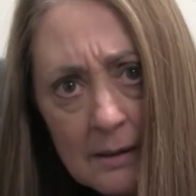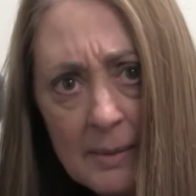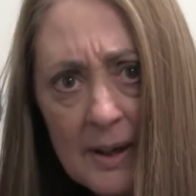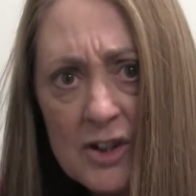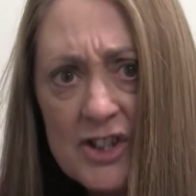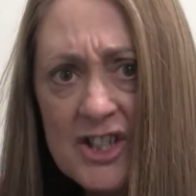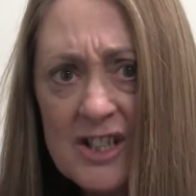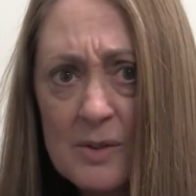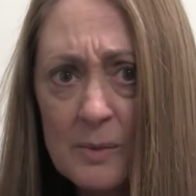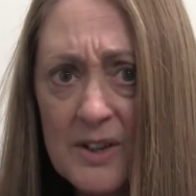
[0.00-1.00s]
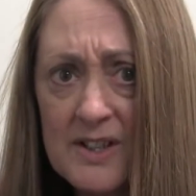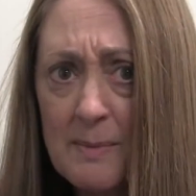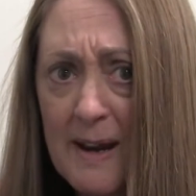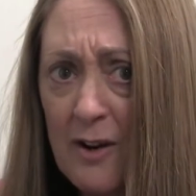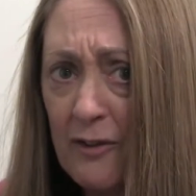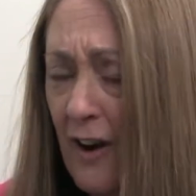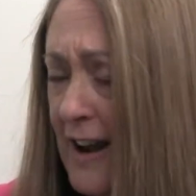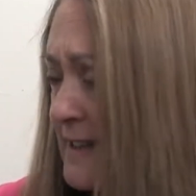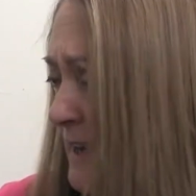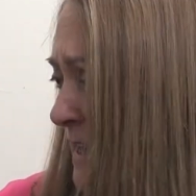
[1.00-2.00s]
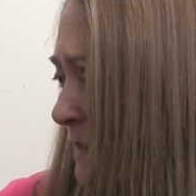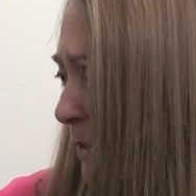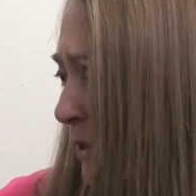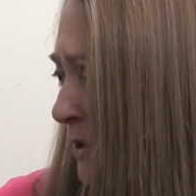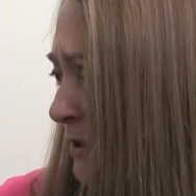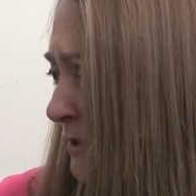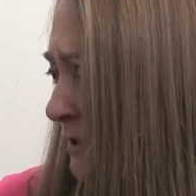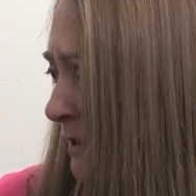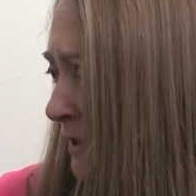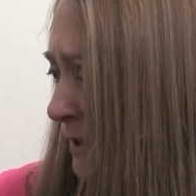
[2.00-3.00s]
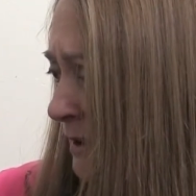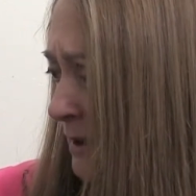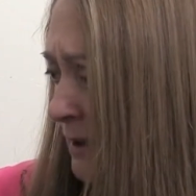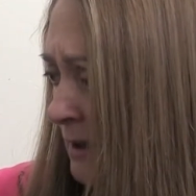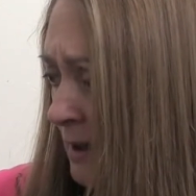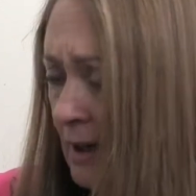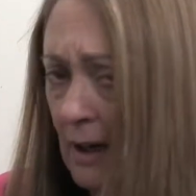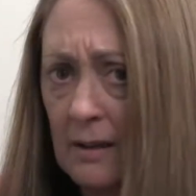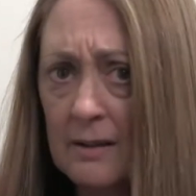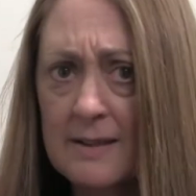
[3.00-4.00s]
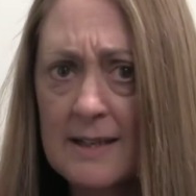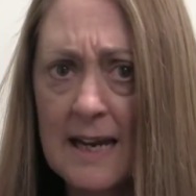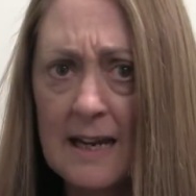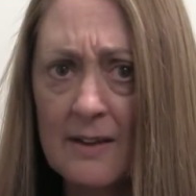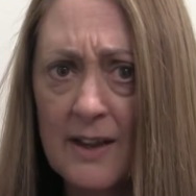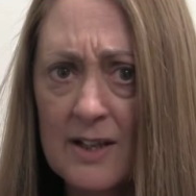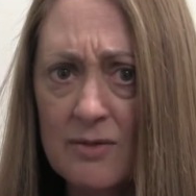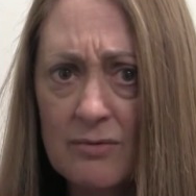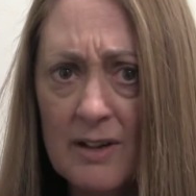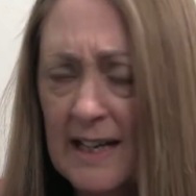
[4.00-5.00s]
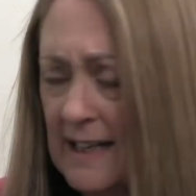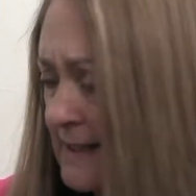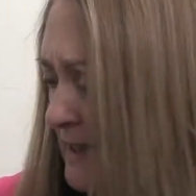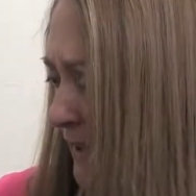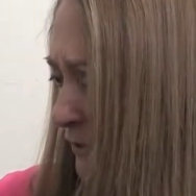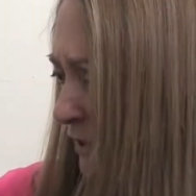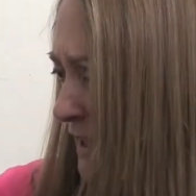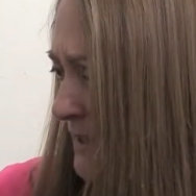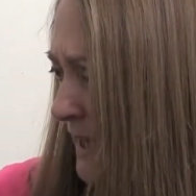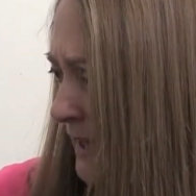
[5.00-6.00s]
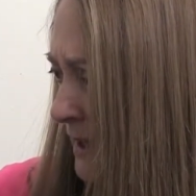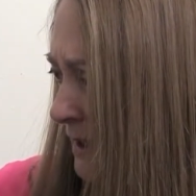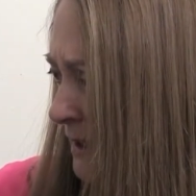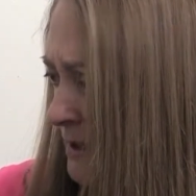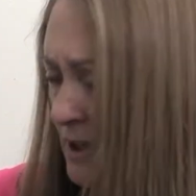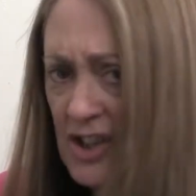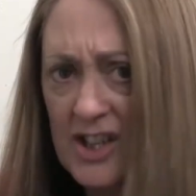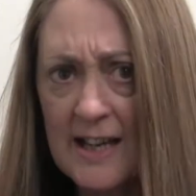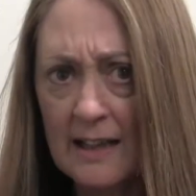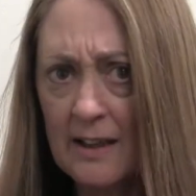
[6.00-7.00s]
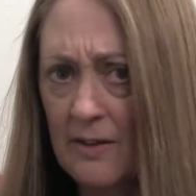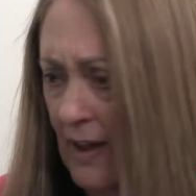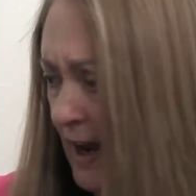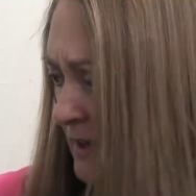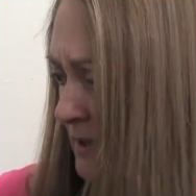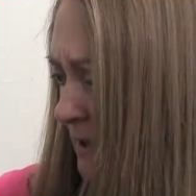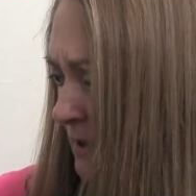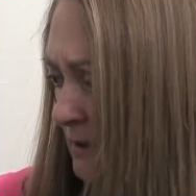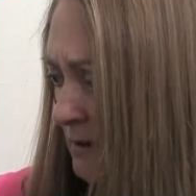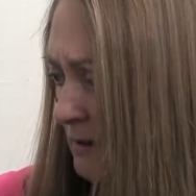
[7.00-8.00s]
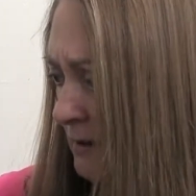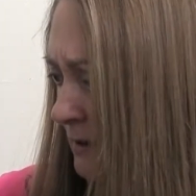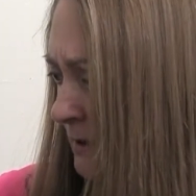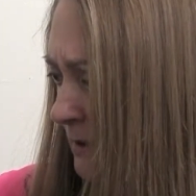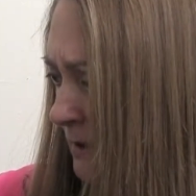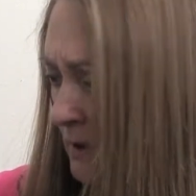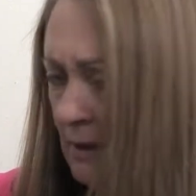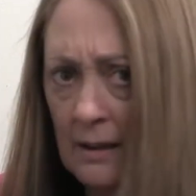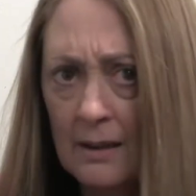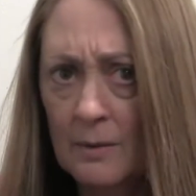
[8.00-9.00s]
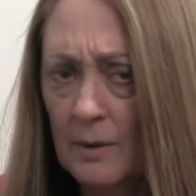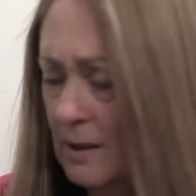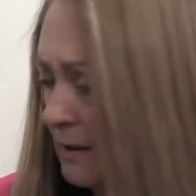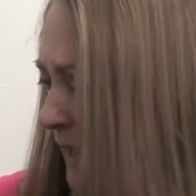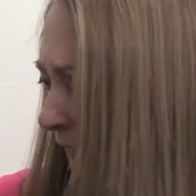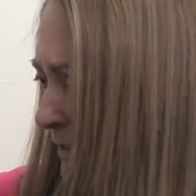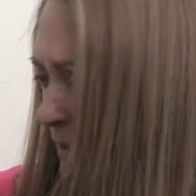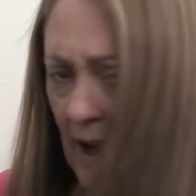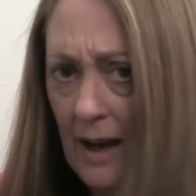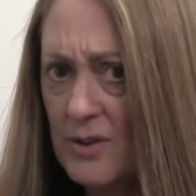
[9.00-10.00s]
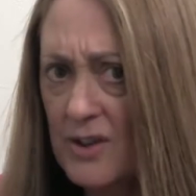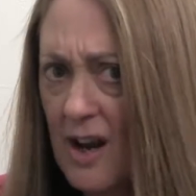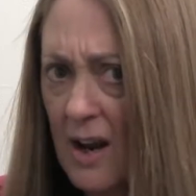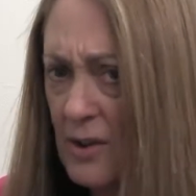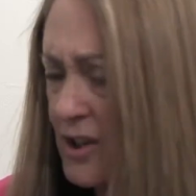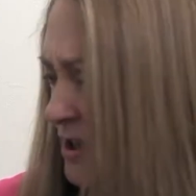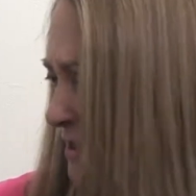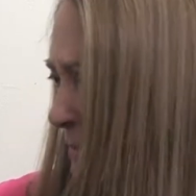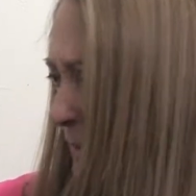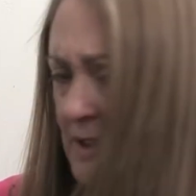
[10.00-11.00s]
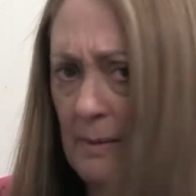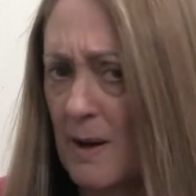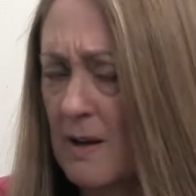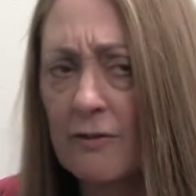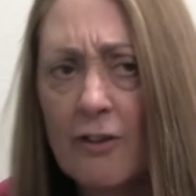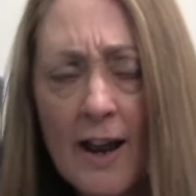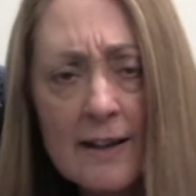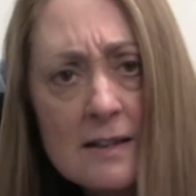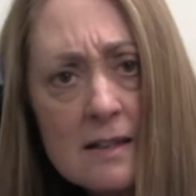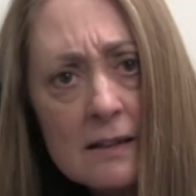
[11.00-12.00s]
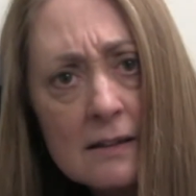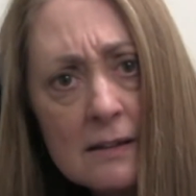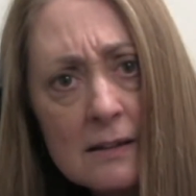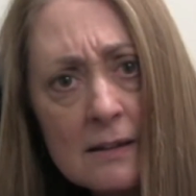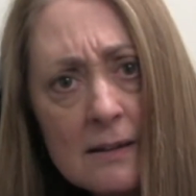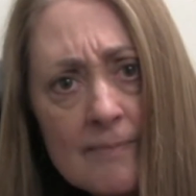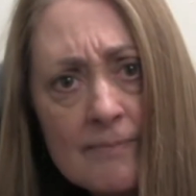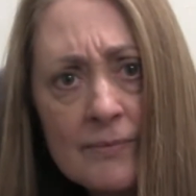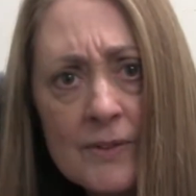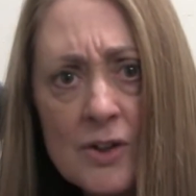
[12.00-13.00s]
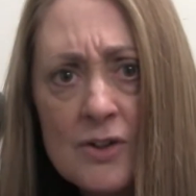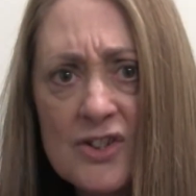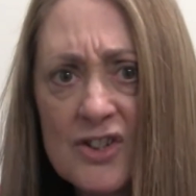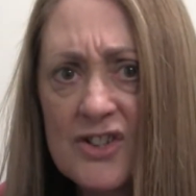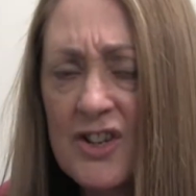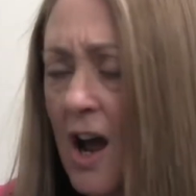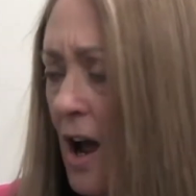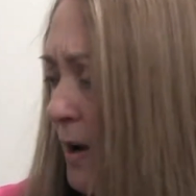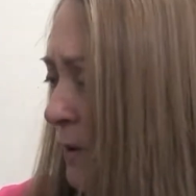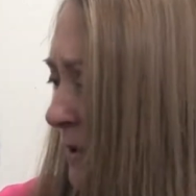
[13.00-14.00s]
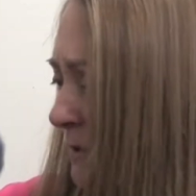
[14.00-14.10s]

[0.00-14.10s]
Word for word: Because she doesn't want to be your friend anymore. Oh dear, that's really sad, Freddie. Did she tell you that? Well, how, how do you know she doesn't want to be your friend? You just know.